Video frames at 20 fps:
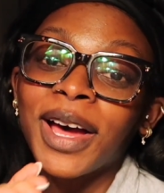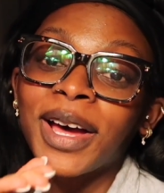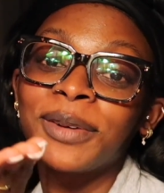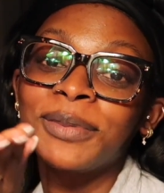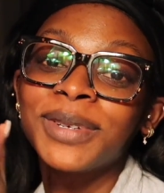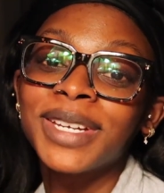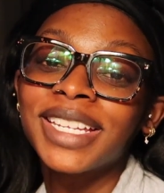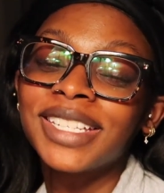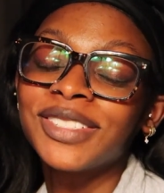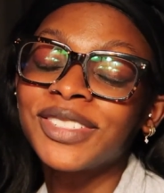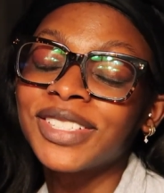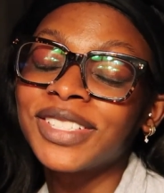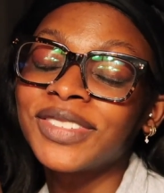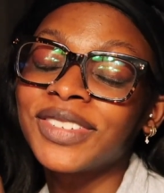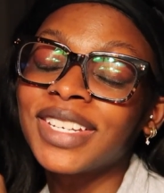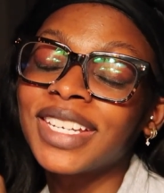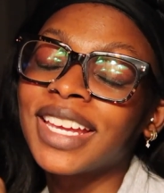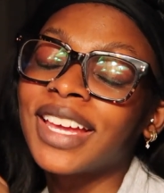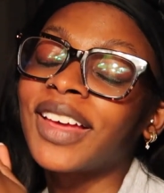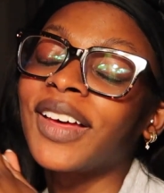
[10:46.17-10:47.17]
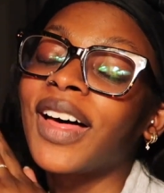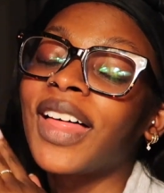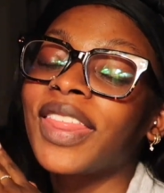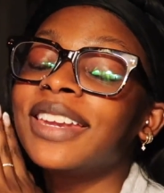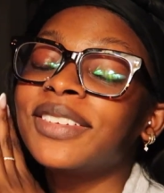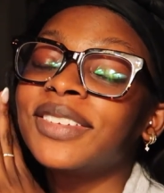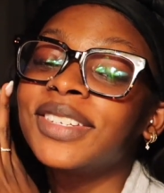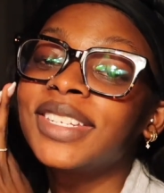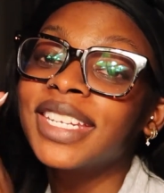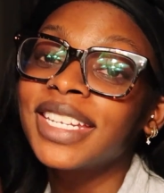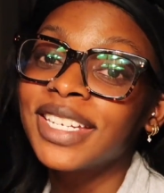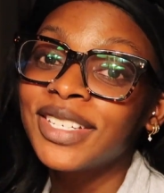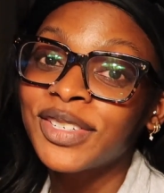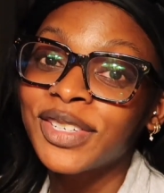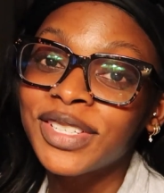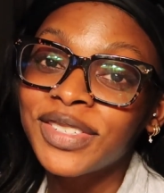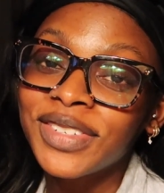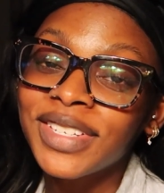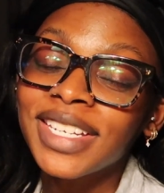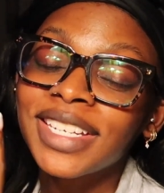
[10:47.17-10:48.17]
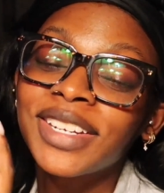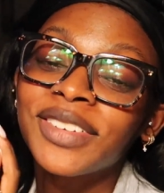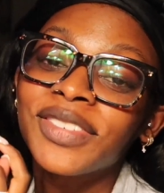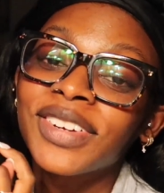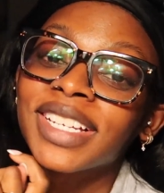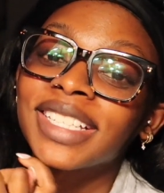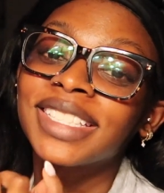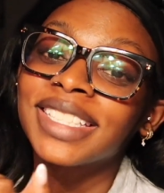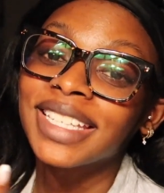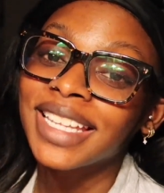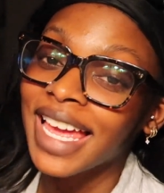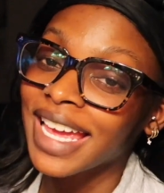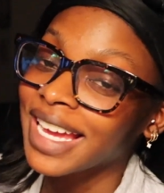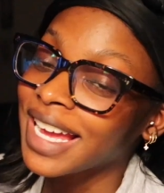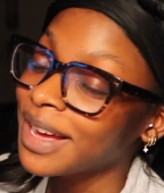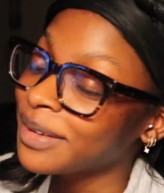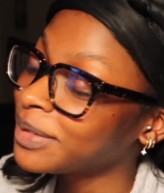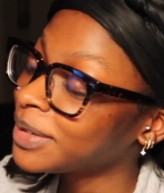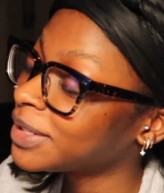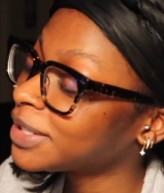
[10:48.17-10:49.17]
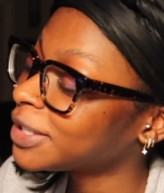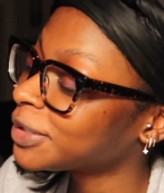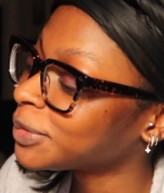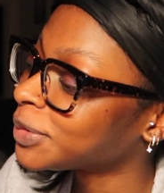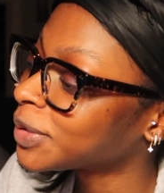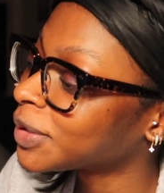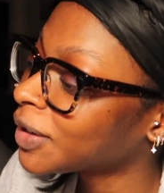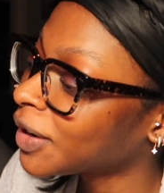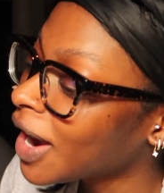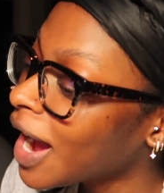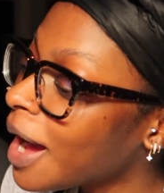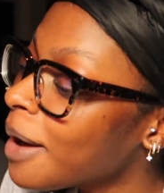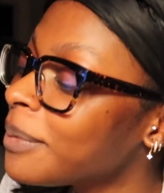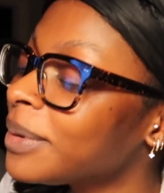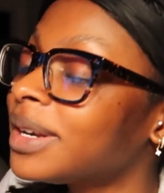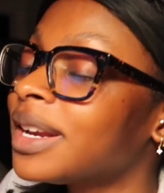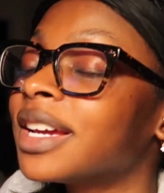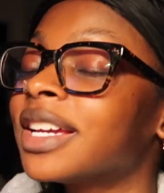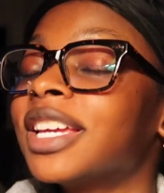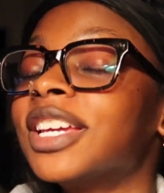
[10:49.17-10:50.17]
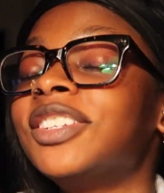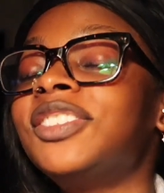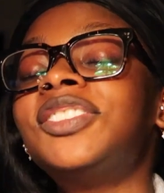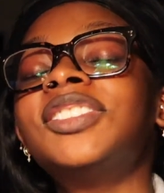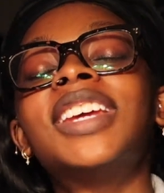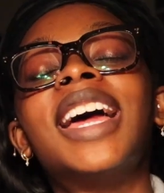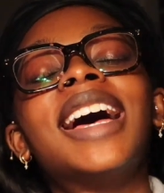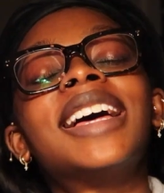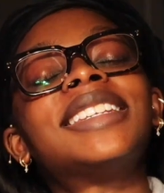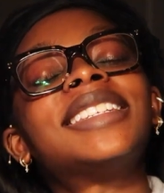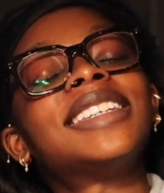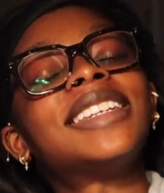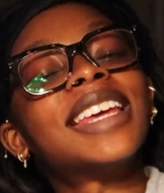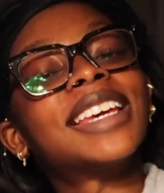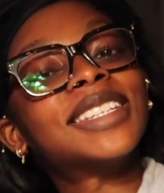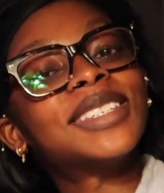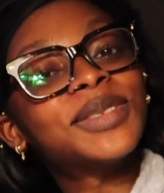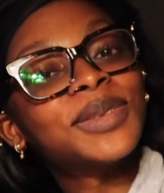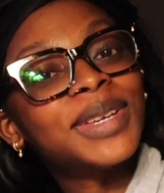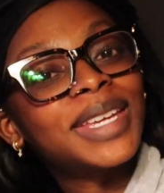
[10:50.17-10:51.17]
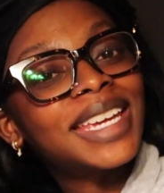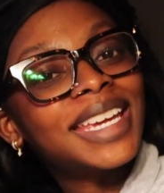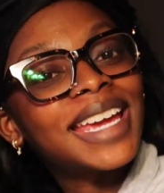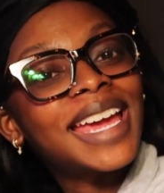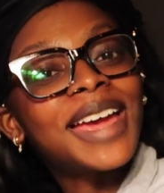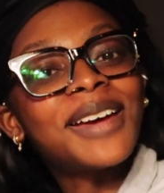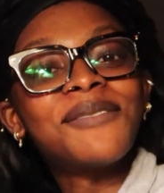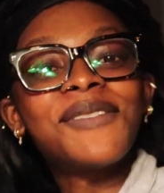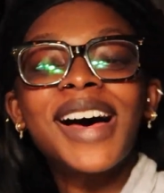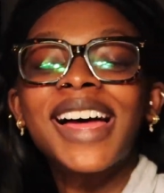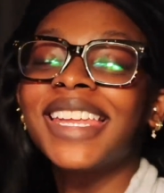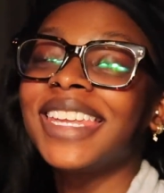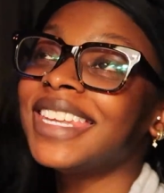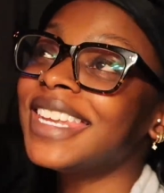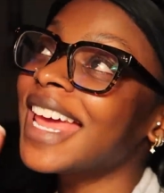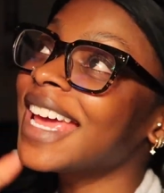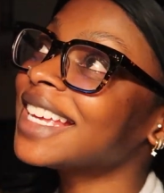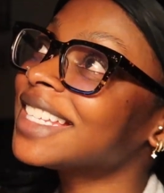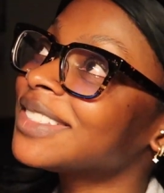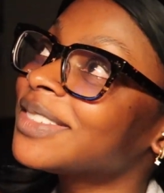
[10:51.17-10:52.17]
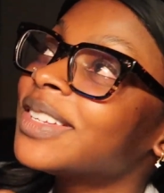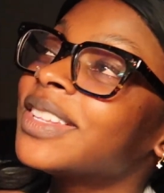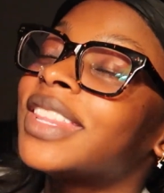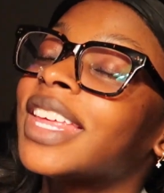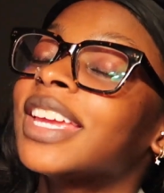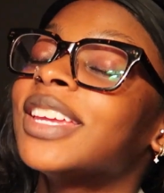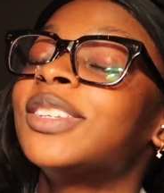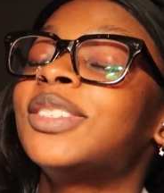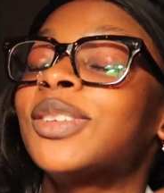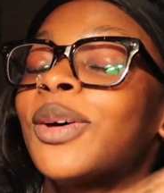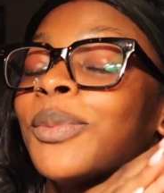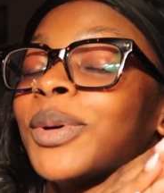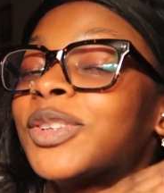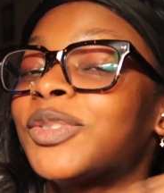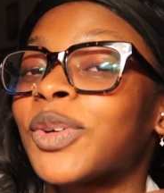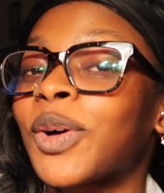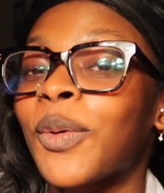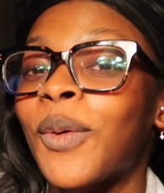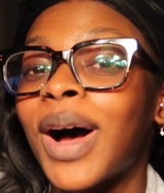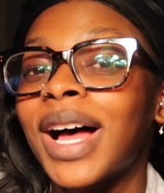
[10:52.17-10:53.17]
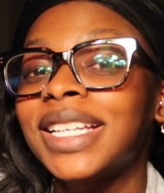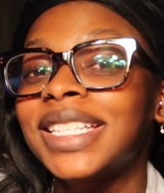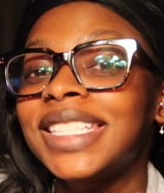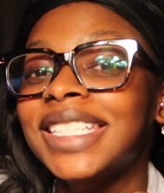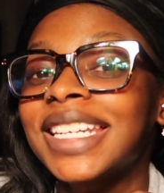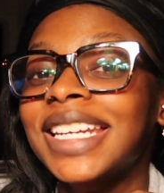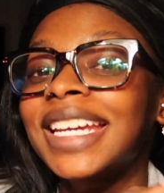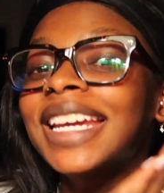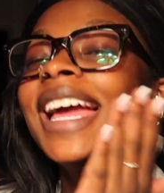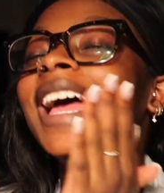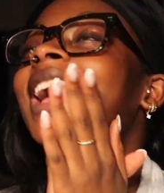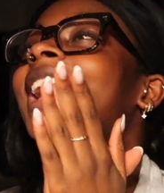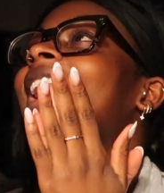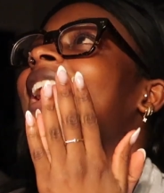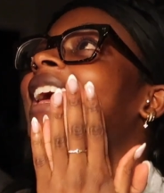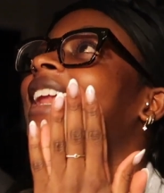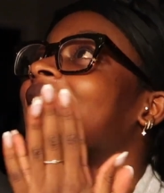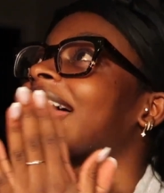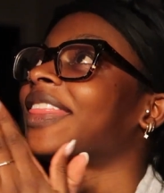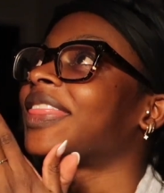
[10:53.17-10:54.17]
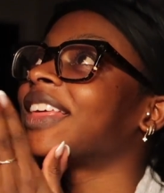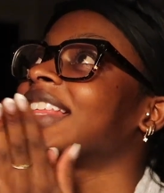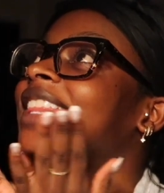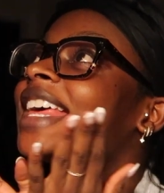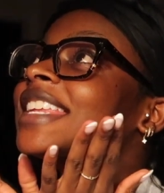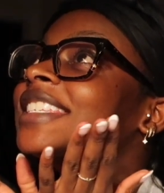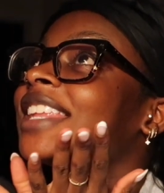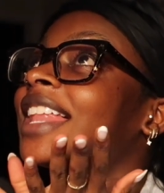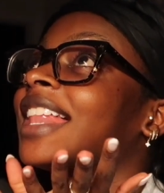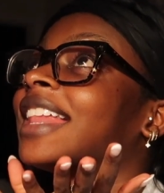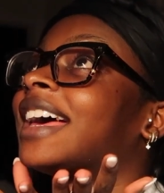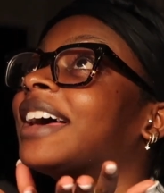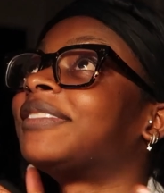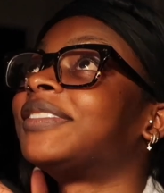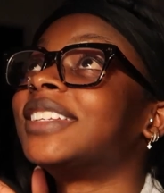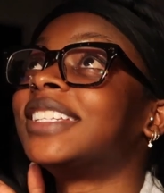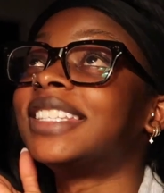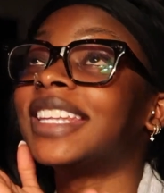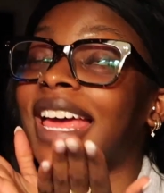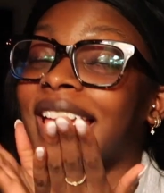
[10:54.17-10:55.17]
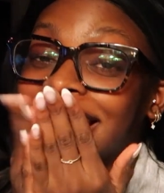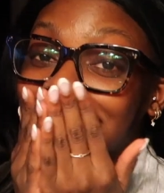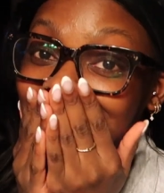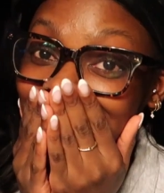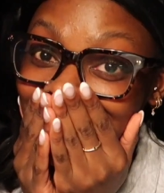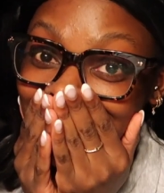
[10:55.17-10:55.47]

I hope you guys enjoyed this video. If you did enjoy this video, don't forget to like, comment, and subscribe, and I'll catch you guys next week in my next one. Thank you so much for watching, and I think that's all I have to say.